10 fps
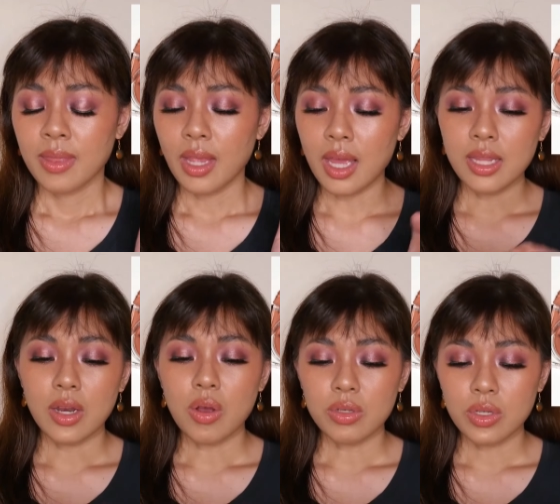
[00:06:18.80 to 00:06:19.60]
And
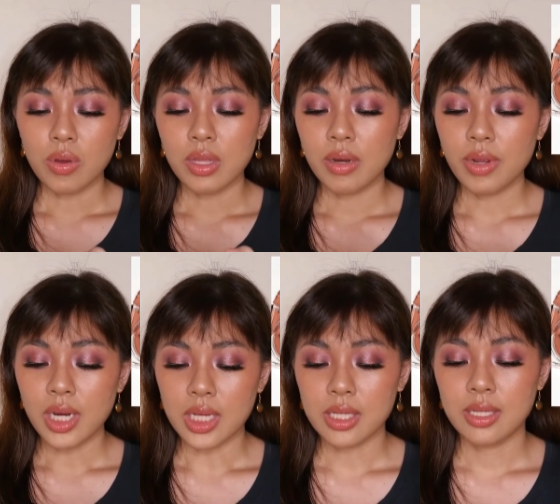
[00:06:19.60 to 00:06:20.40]
then also, they
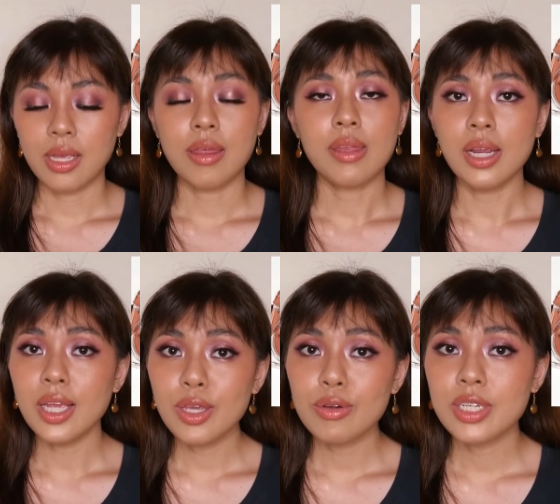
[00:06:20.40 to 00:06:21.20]
released
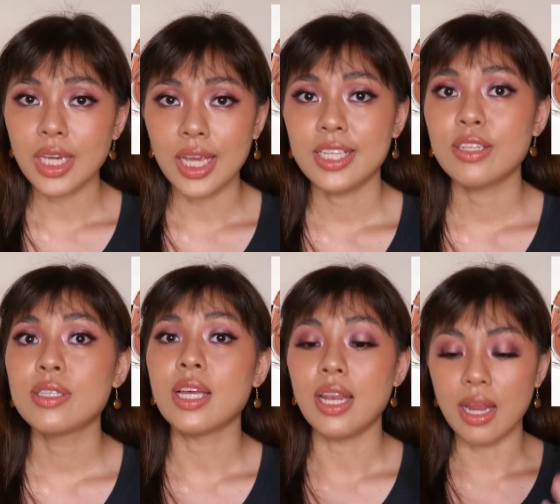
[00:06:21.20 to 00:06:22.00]
3 new shades in
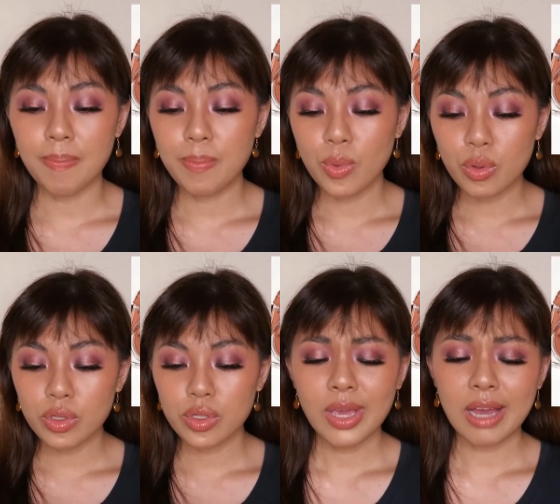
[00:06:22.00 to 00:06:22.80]
sa lip
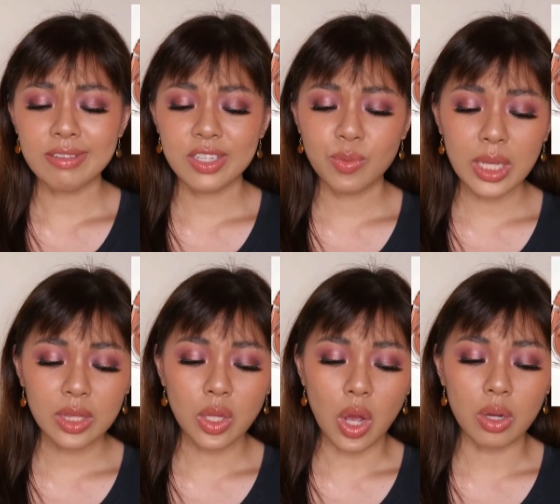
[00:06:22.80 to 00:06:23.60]
mousse. We have
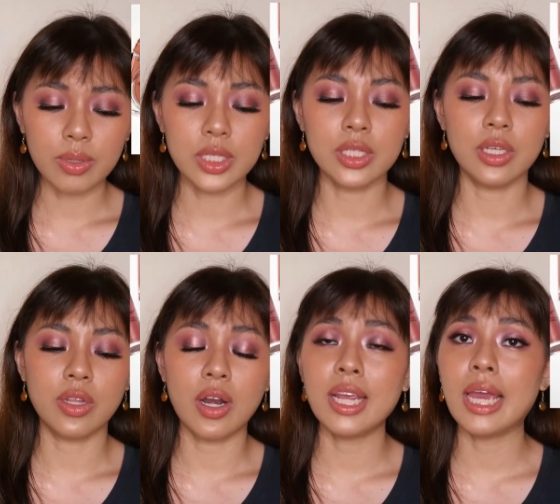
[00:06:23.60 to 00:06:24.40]
Sweet Talk, which is a
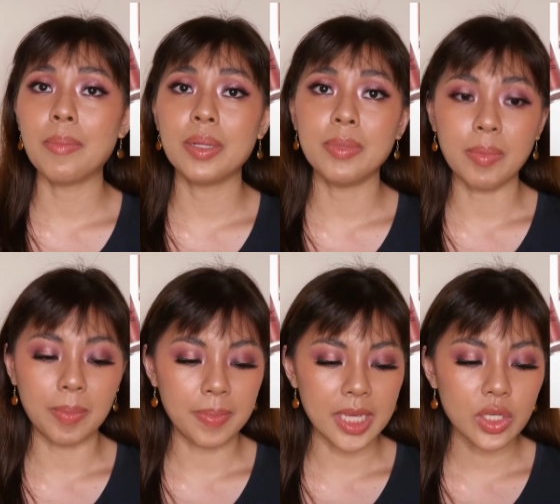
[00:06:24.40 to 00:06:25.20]
Darling MLBB
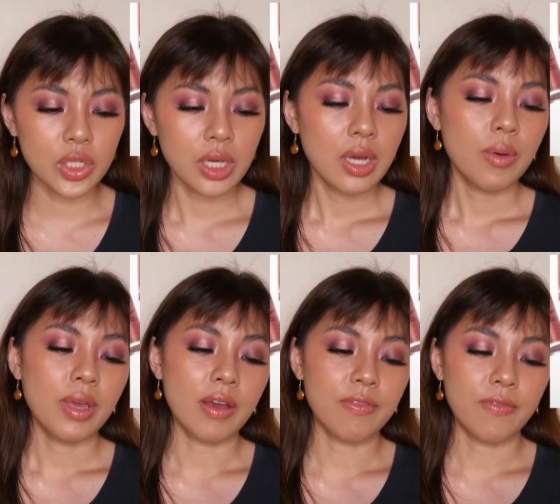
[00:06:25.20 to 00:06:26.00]
Peach.
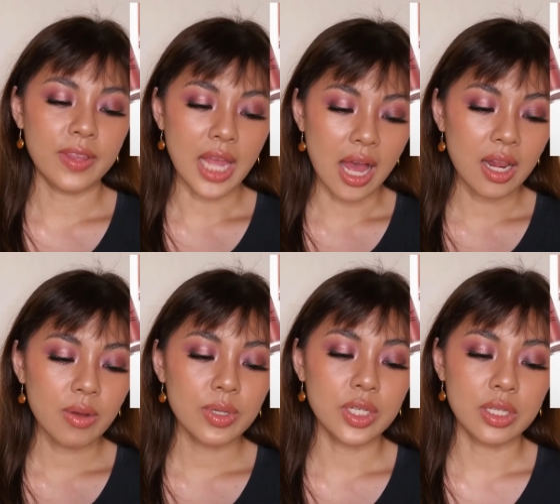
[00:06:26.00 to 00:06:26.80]
We have Fatal,
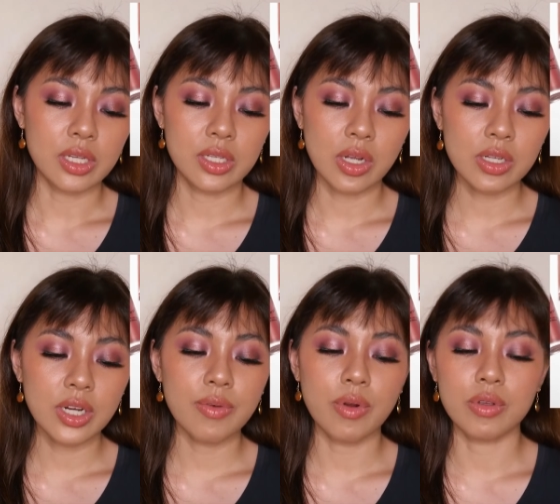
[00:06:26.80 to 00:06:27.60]
which is a
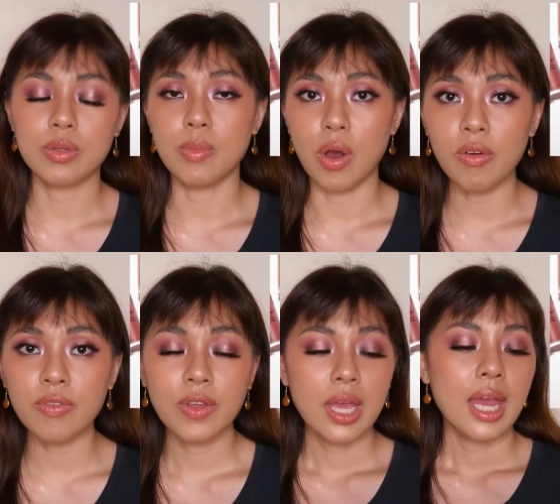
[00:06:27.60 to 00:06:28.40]
Sultry Rose
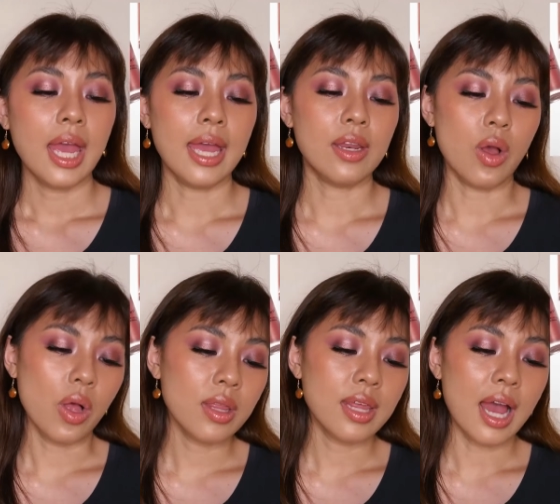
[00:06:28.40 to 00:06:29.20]
Mauve. And
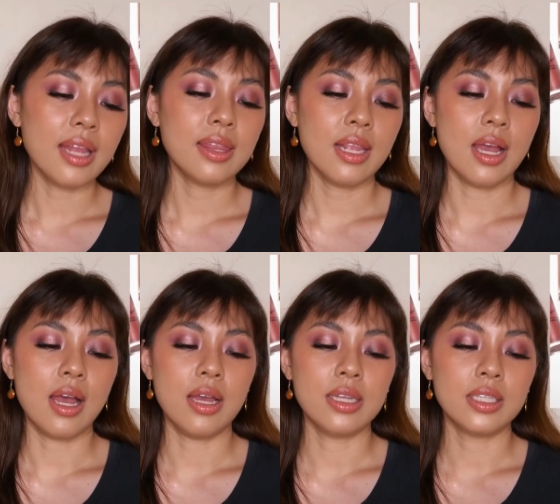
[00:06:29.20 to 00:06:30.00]
All That
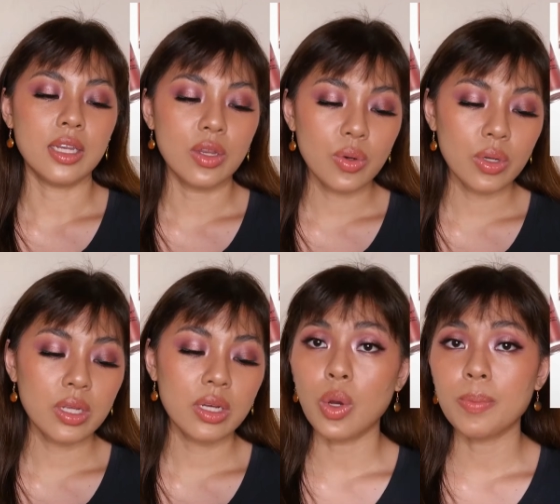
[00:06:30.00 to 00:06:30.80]
na, it's a nude
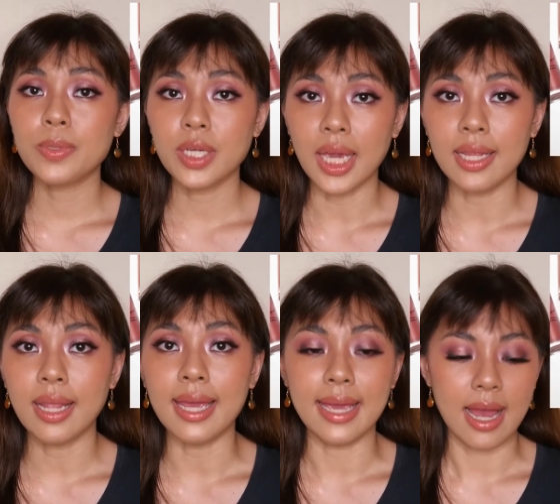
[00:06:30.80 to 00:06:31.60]
taupe shade.
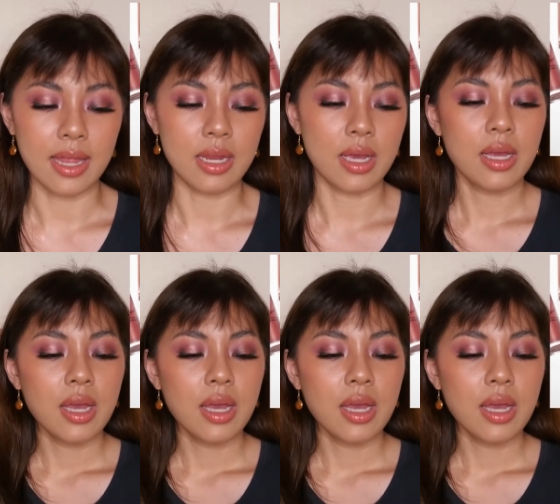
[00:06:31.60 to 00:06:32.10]
Ayan.